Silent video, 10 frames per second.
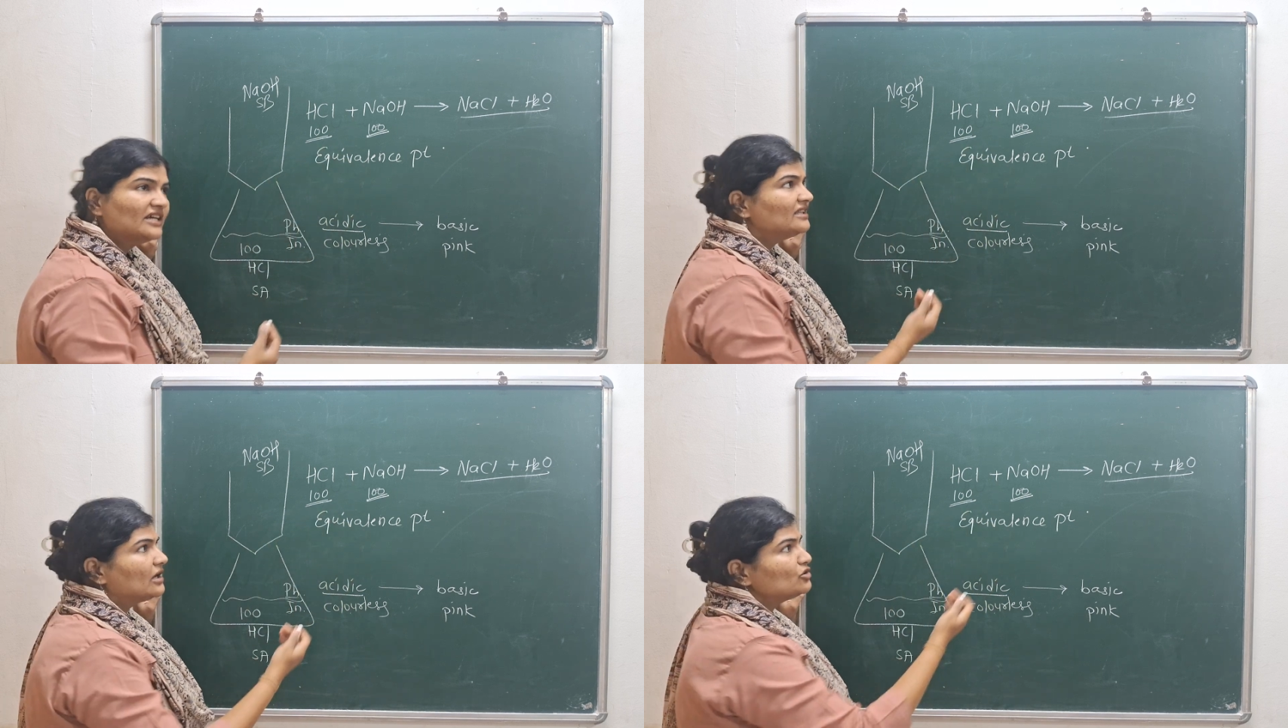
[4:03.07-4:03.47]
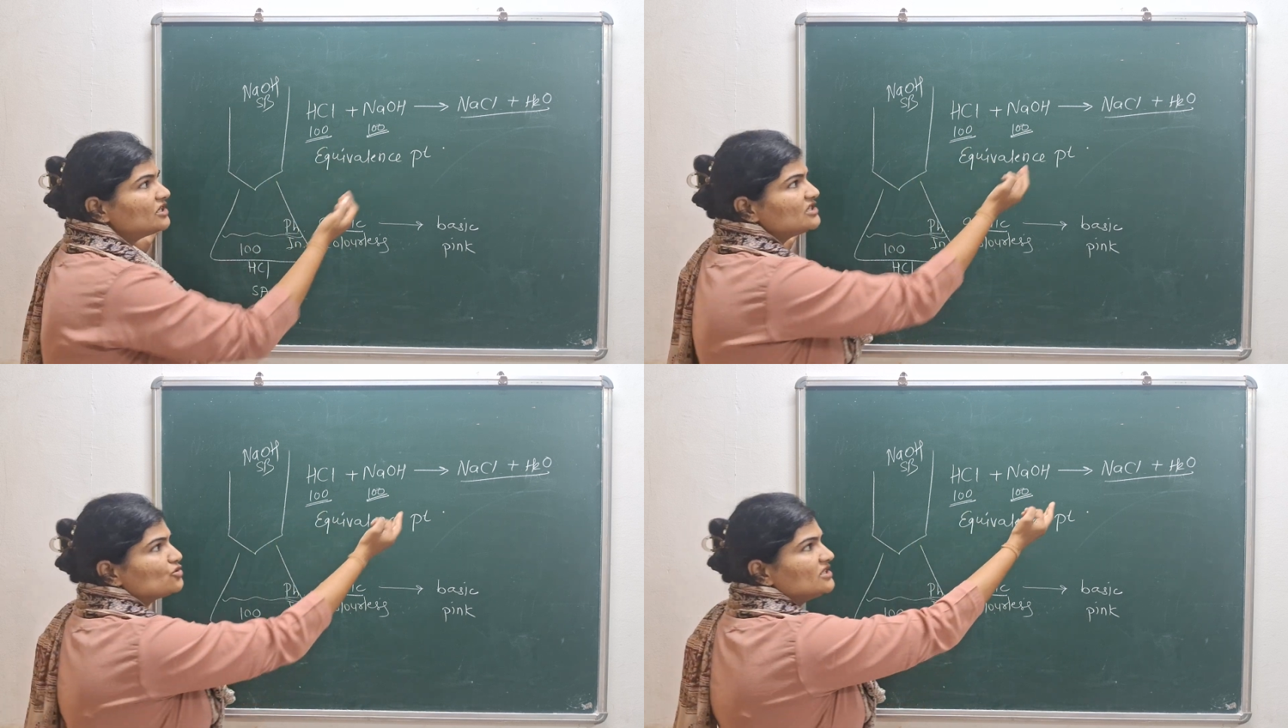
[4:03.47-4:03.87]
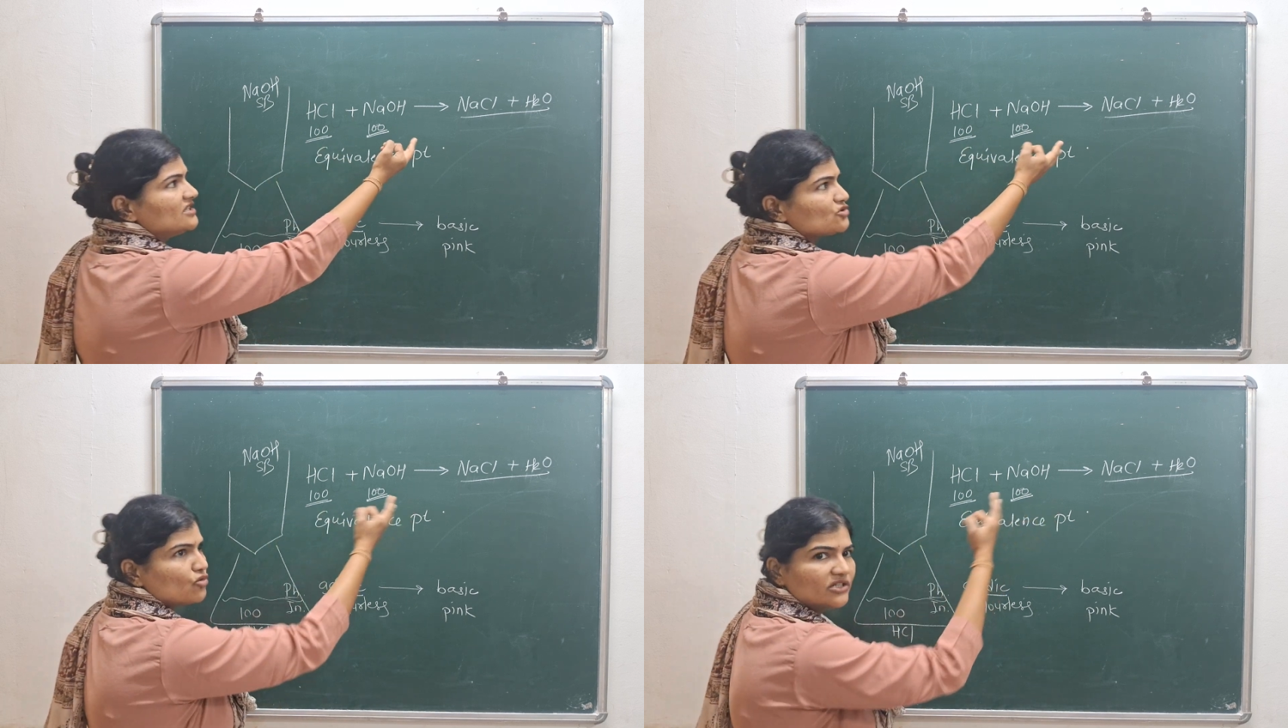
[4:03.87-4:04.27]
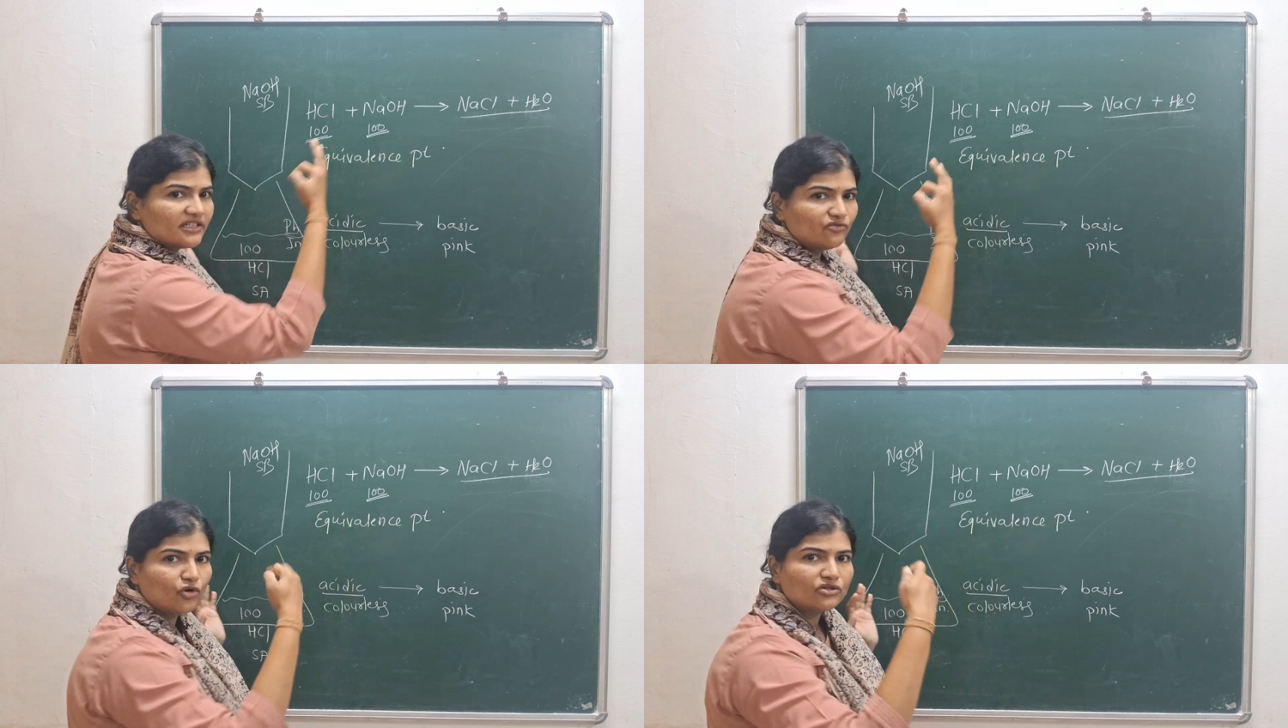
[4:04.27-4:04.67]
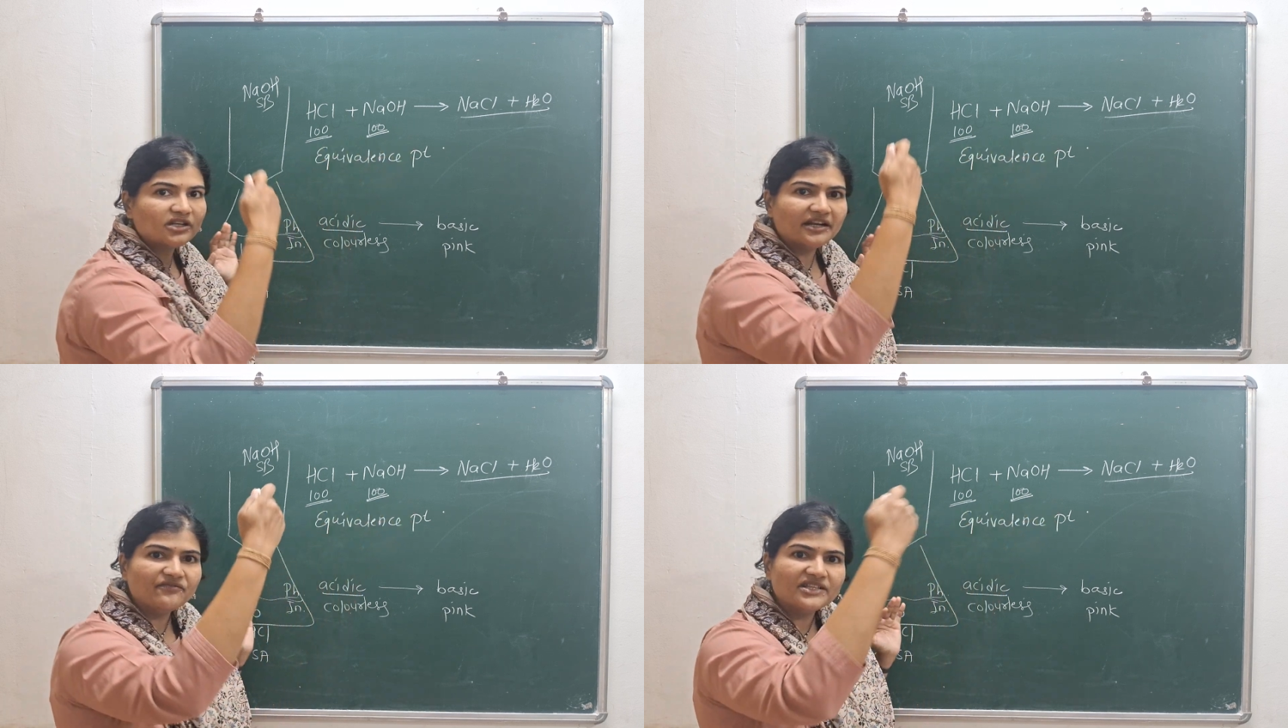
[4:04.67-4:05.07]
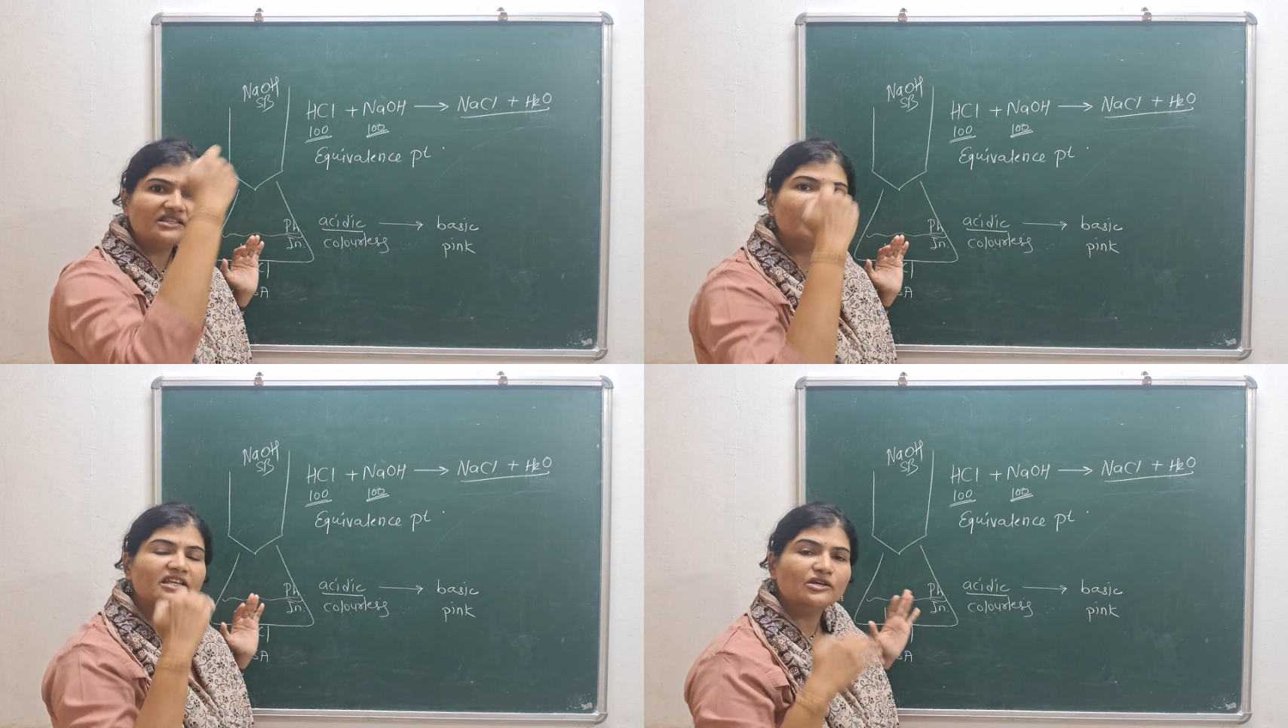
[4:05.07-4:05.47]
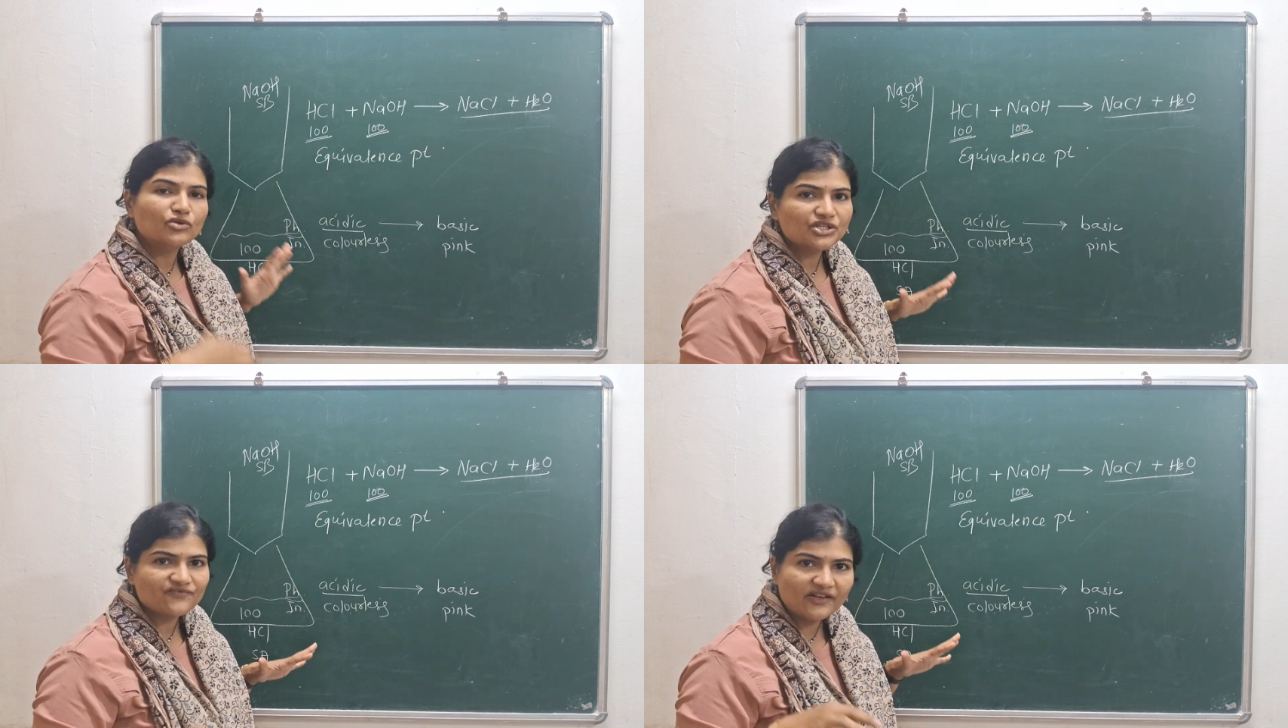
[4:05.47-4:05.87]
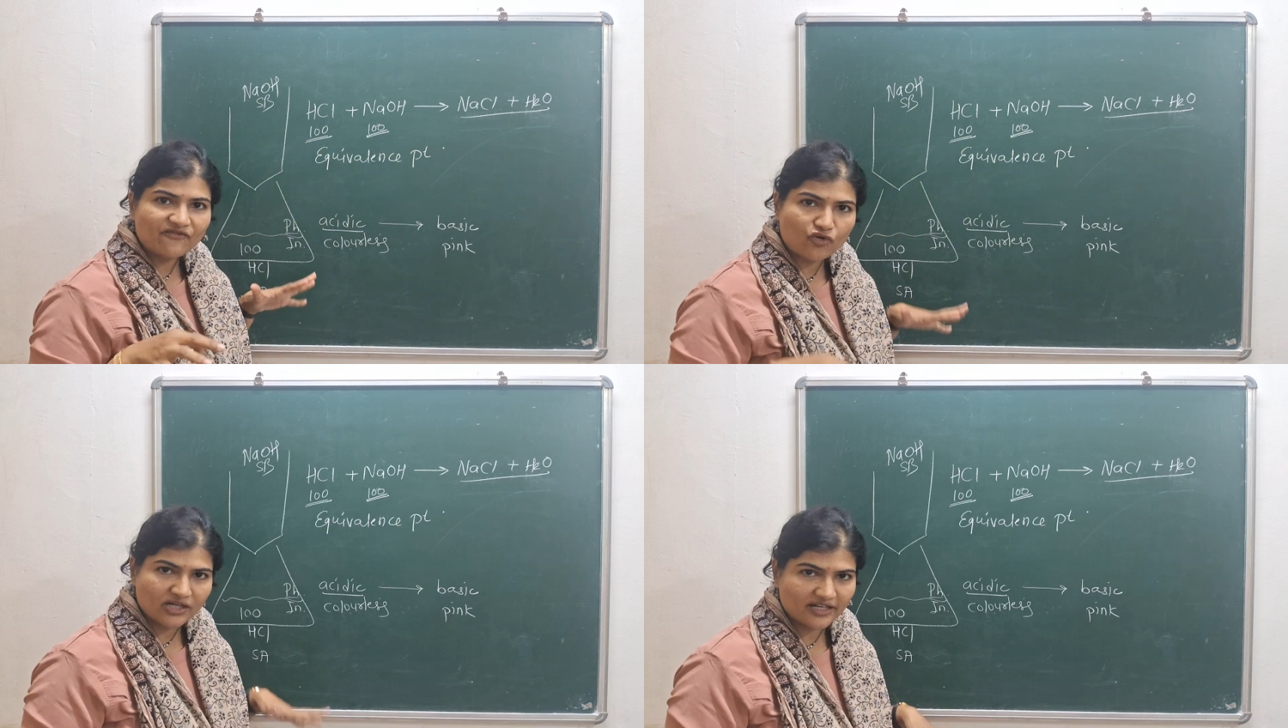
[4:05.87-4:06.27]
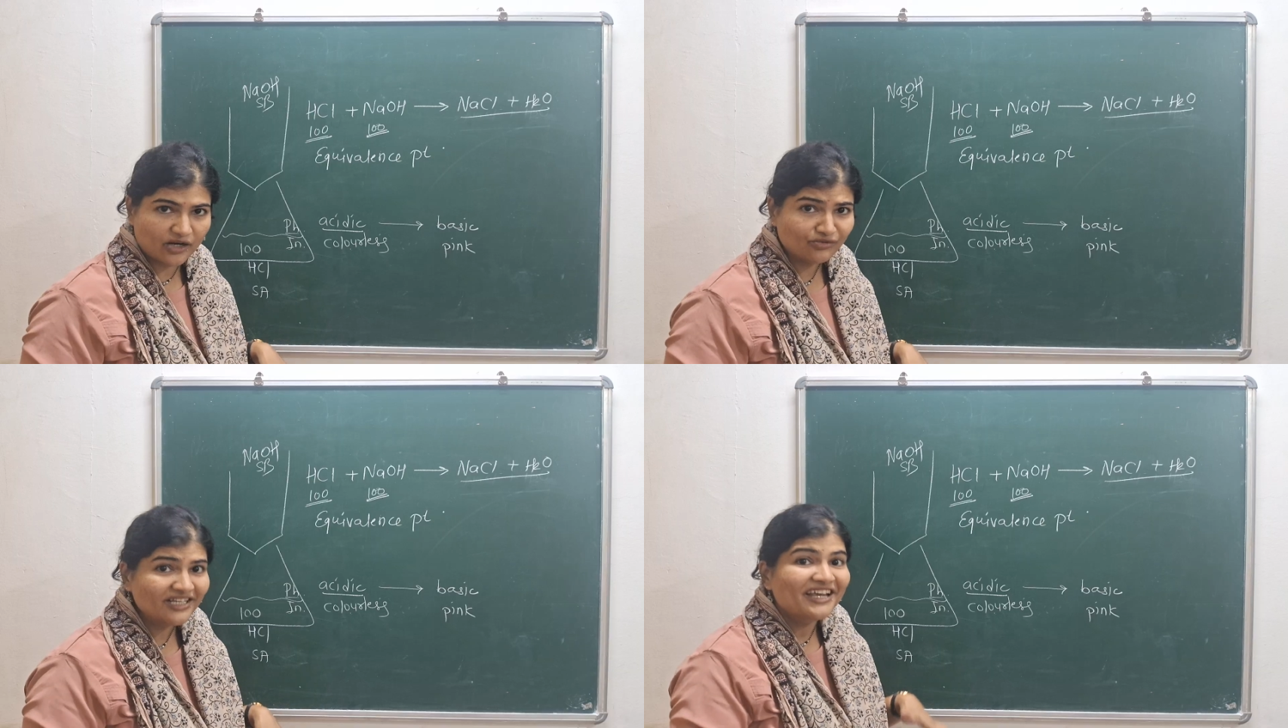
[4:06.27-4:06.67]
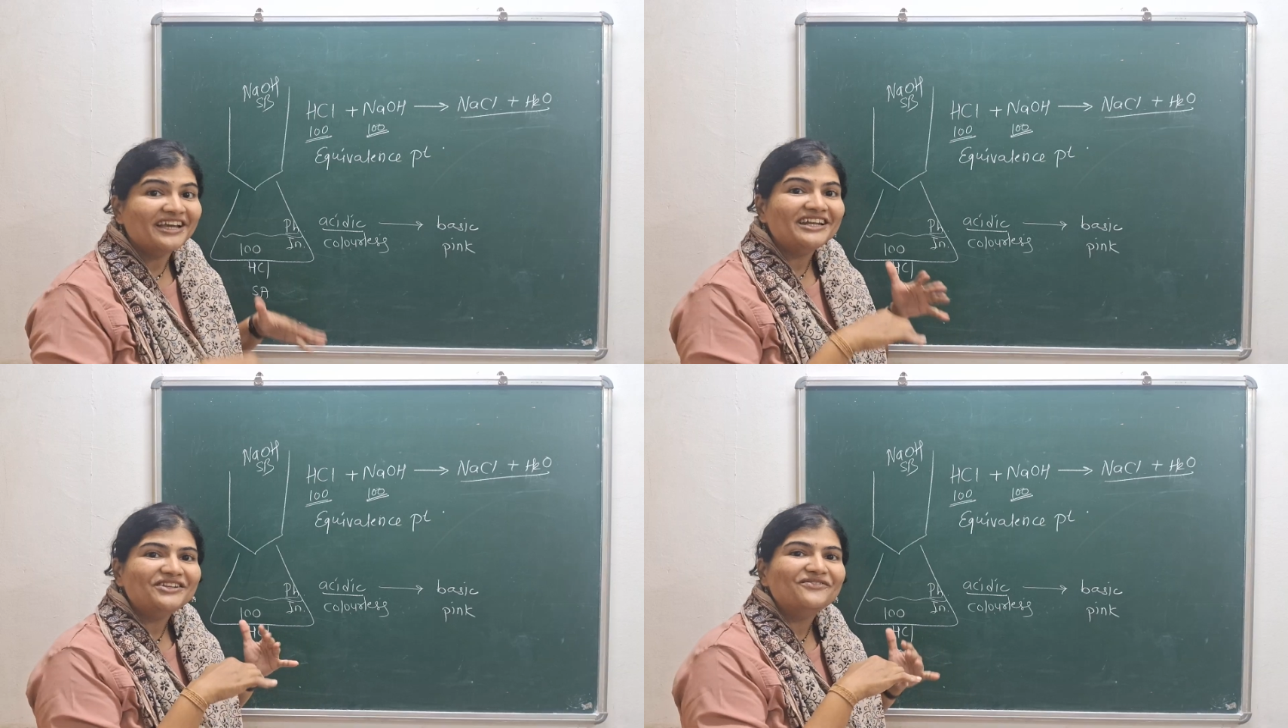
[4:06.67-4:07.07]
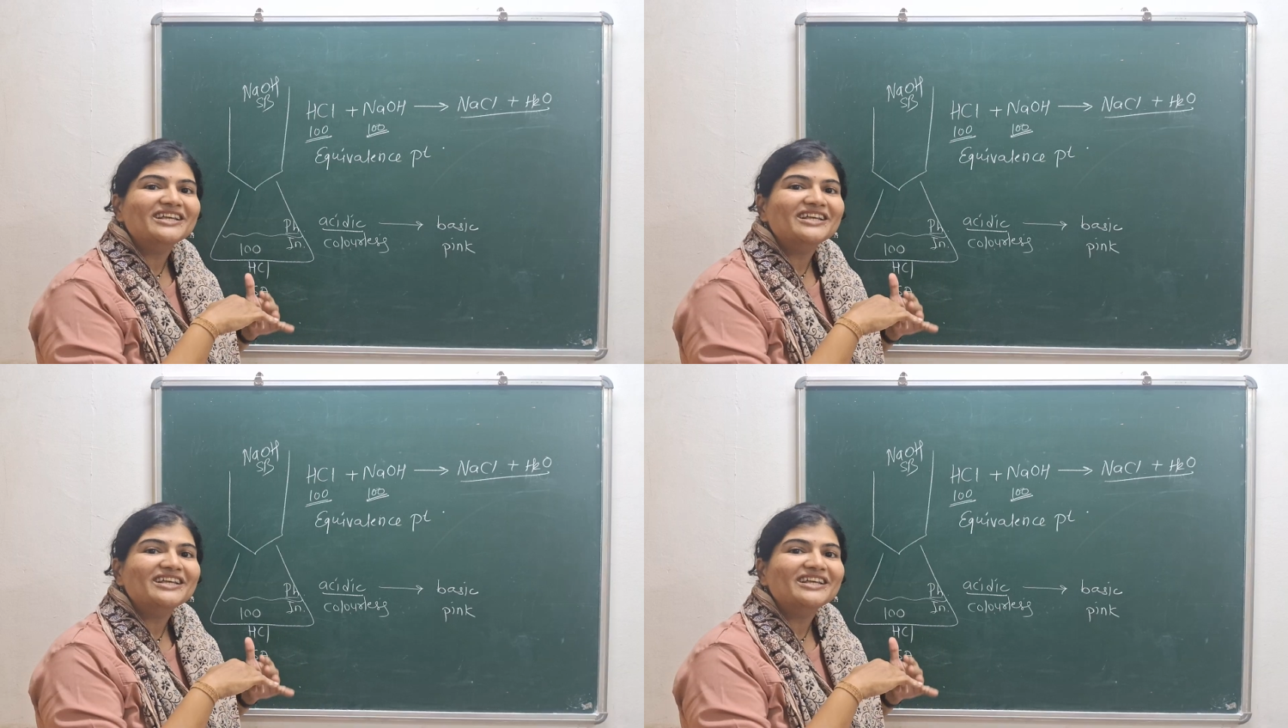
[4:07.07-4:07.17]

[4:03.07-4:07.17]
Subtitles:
now there is only salt and water, and when the NaOH will fall down, it